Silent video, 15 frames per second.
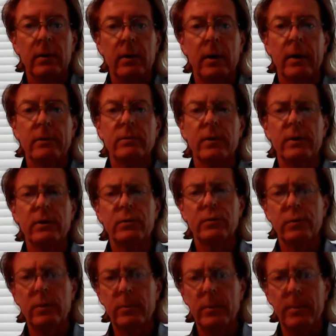I tried to
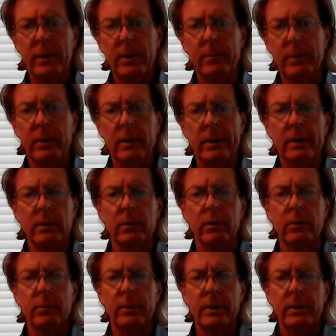trim up MLA a
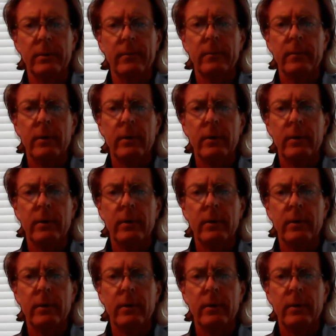little bit